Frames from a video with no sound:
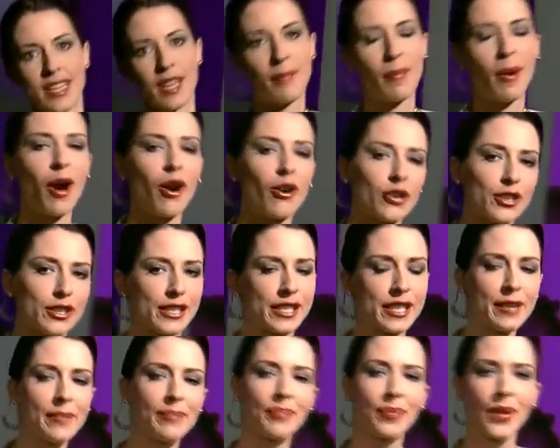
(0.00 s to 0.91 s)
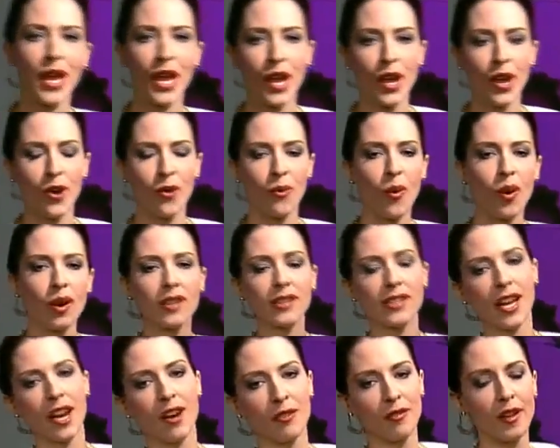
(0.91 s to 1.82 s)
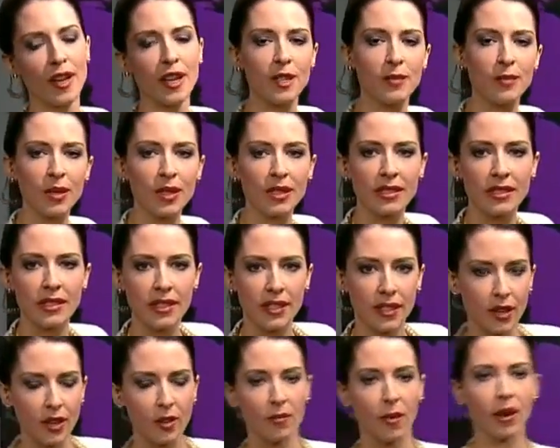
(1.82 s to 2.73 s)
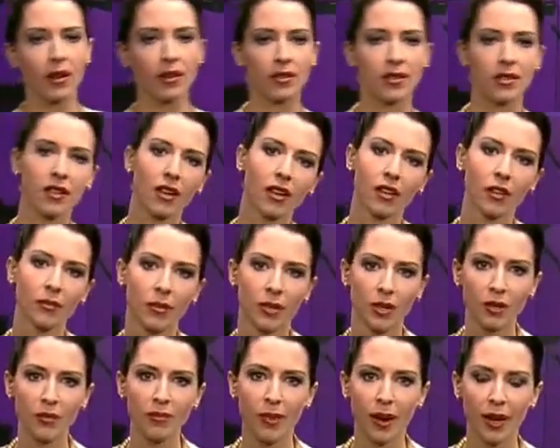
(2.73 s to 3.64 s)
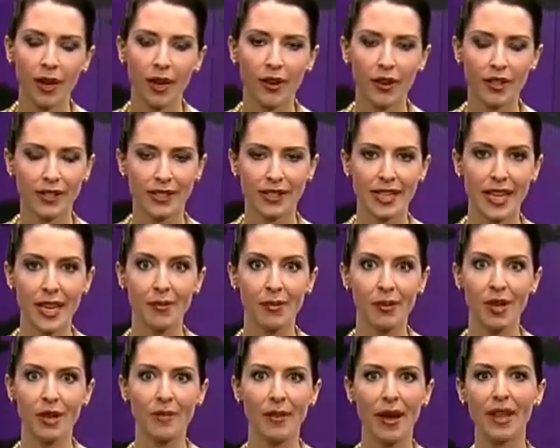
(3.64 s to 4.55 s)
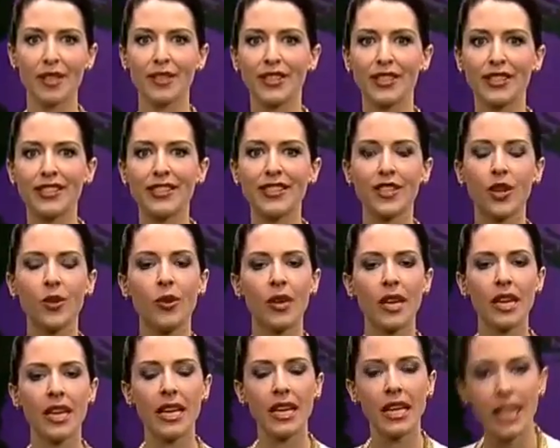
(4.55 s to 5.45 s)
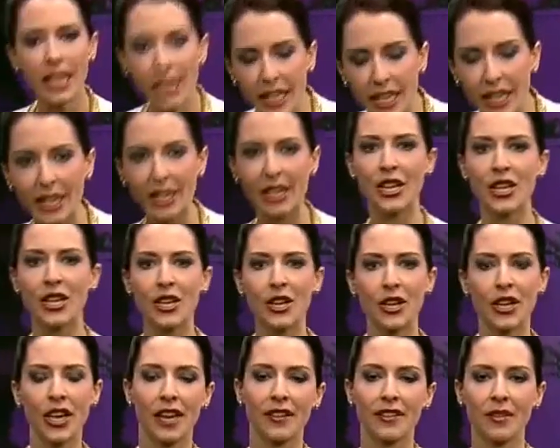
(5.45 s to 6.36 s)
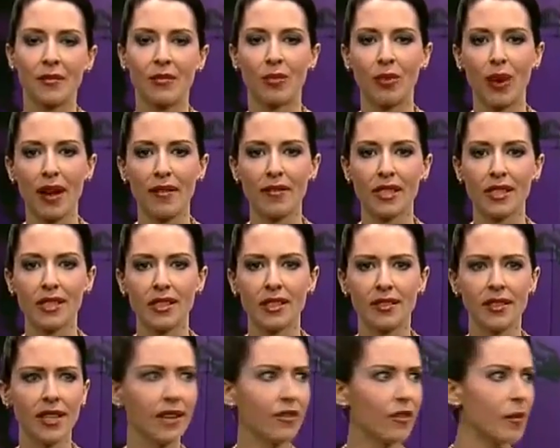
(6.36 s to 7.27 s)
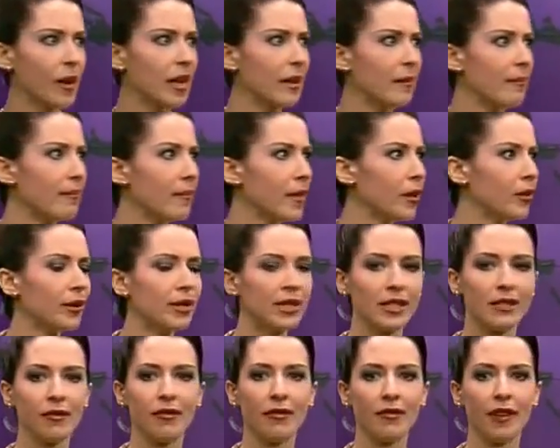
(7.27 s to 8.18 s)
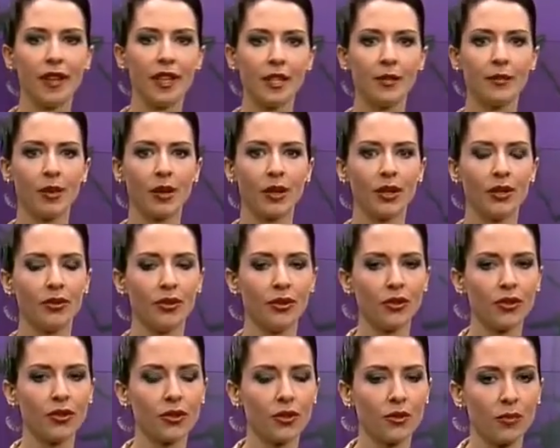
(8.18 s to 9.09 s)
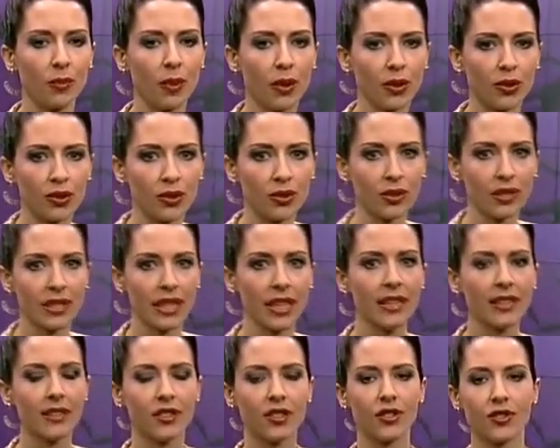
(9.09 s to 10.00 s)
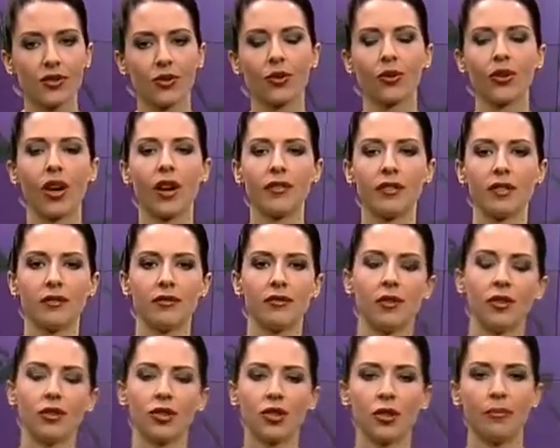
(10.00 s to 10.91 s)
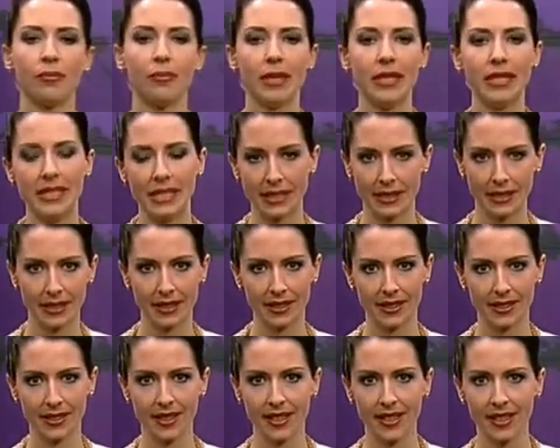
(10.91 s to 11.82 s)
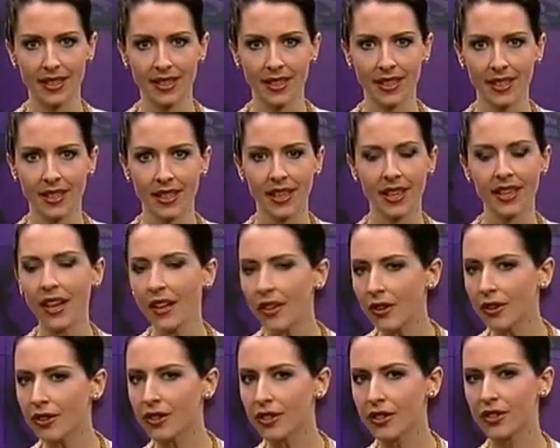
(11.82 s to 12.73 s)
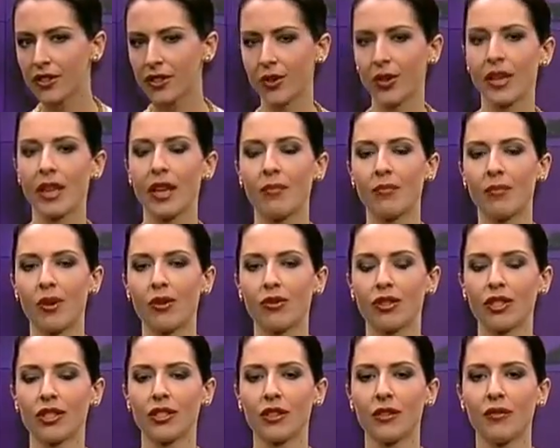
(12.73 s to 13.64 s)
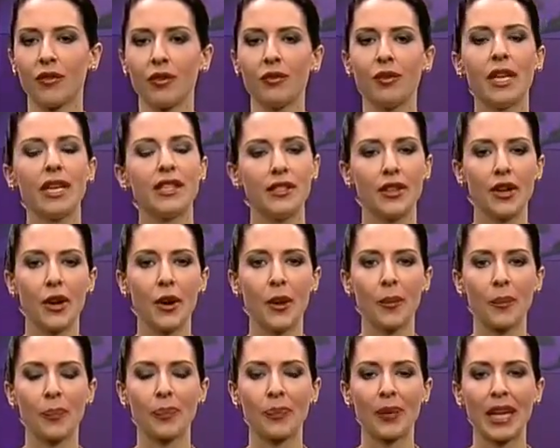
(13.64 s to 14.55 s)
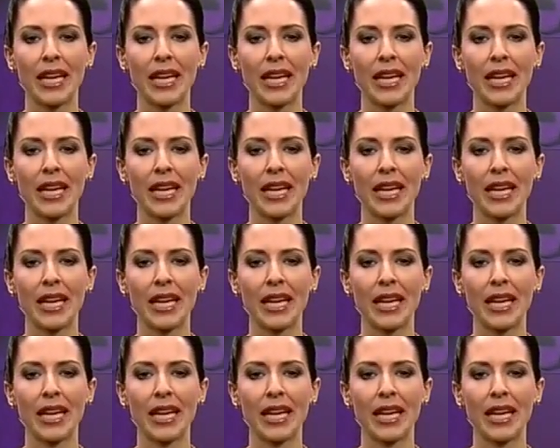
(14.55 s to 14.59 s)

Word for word: hypocrisy. One is how Facebook CEO Mark Zuckerberg bought out his neighboring mansion so he could have some privacy. Never mind the millions of Facebook users whose personal data is sold off to vulture businesses. Another is a story that broke just a few days ago.